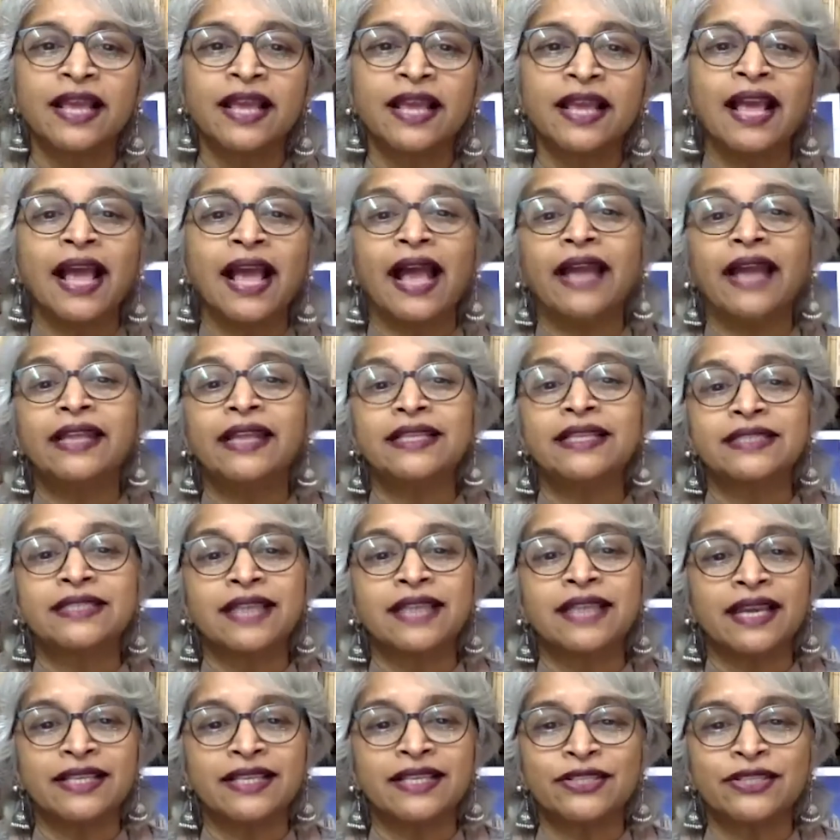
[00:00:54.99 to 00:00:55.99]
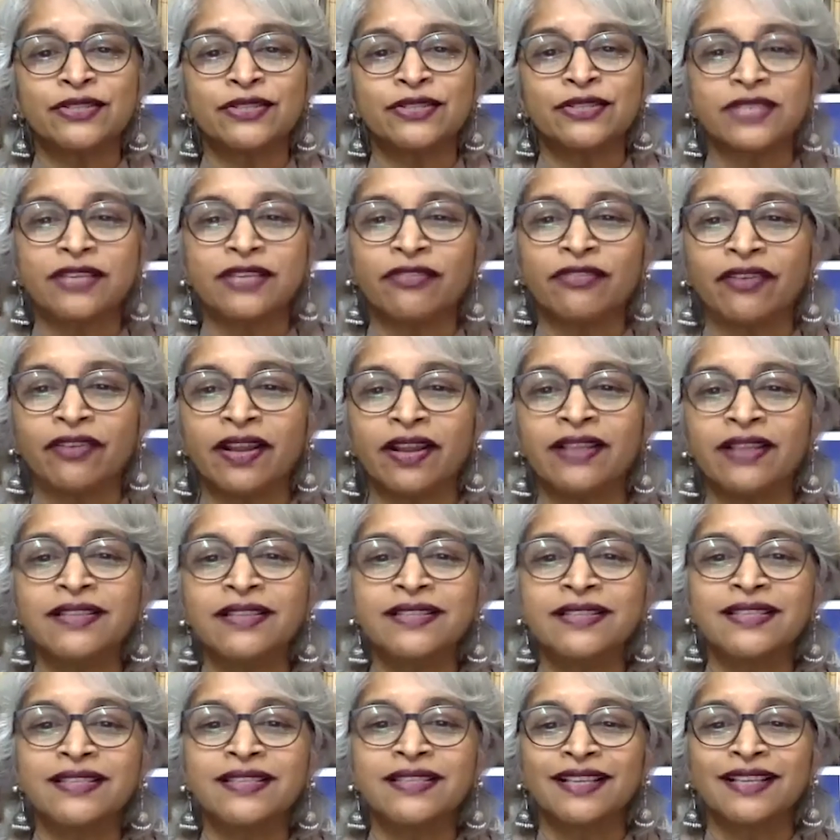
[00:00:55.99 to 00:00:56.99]
And it's nice to see
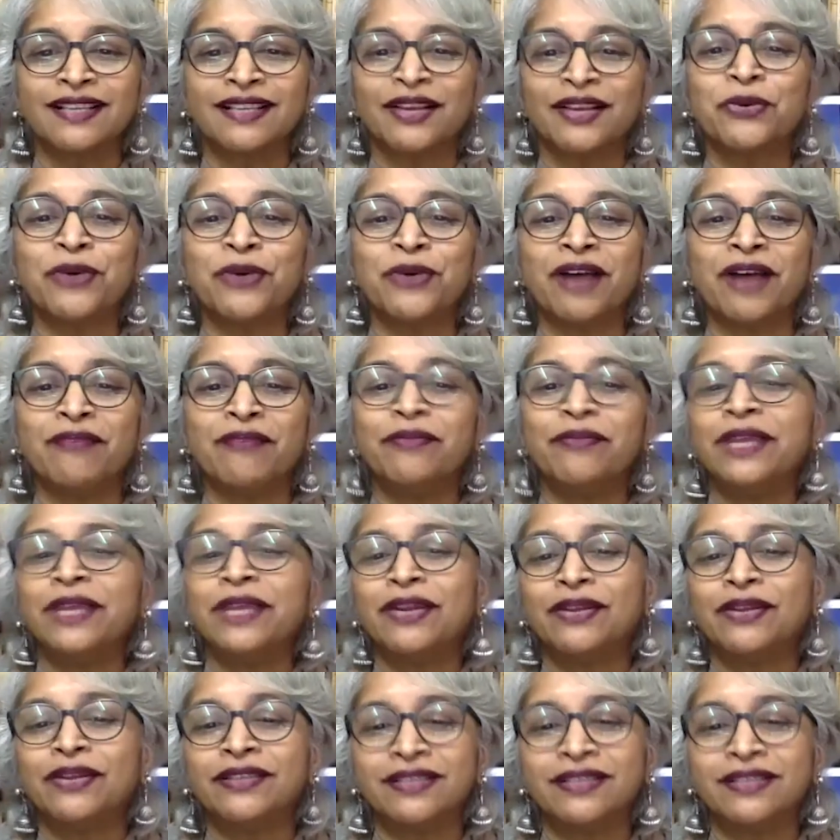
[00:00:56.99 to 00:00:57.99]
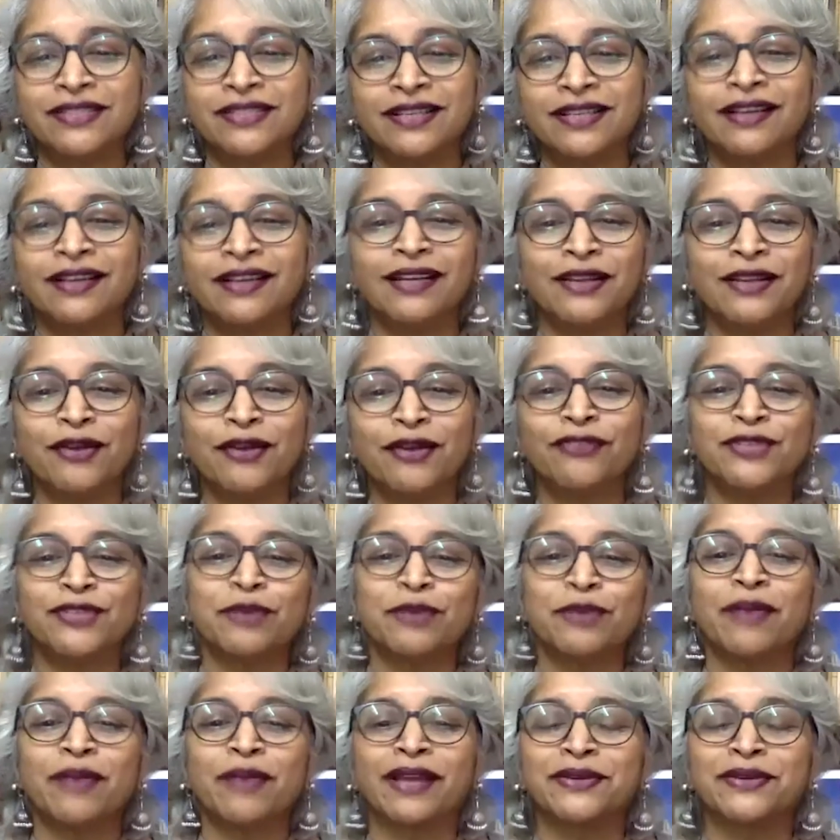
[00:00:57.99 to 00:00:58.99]
friends who have been on this journey of
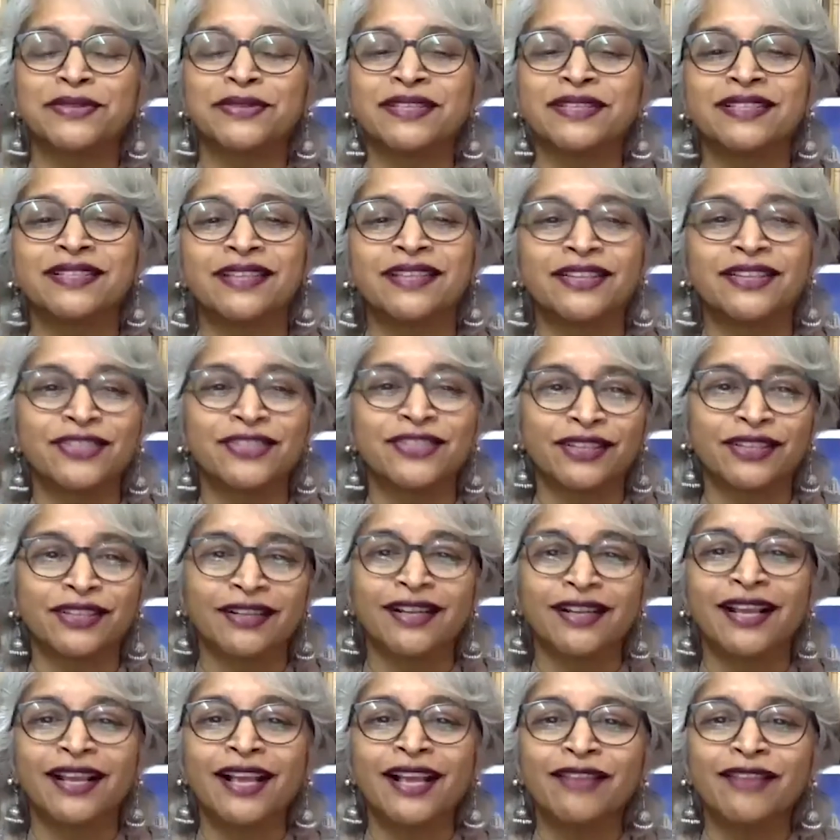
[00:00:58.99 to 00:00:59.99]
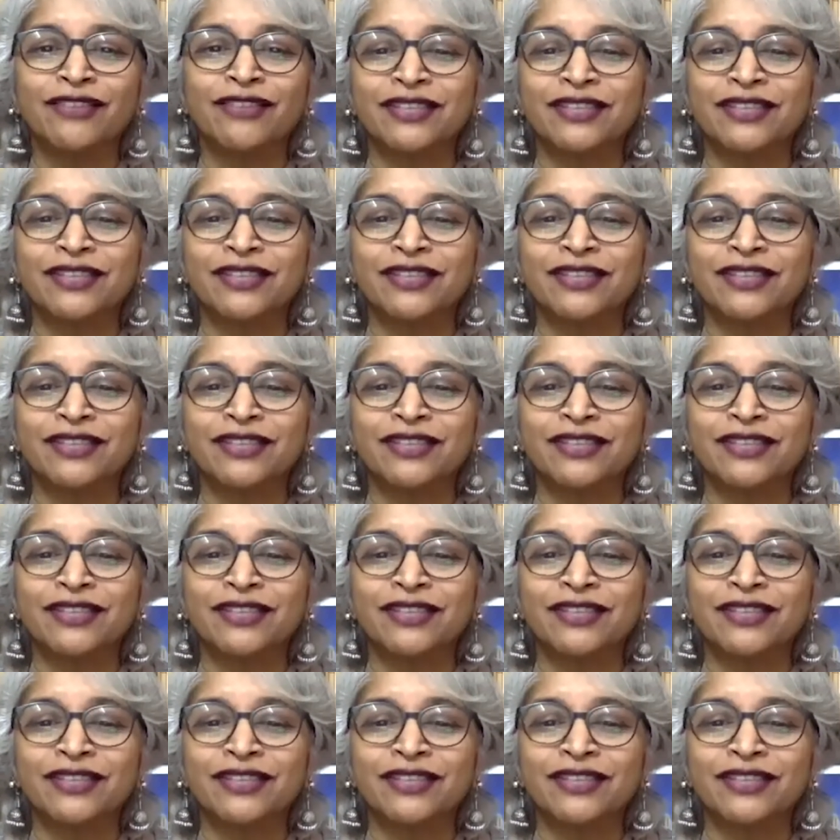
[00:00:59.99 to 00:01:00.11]
tobacco cessation for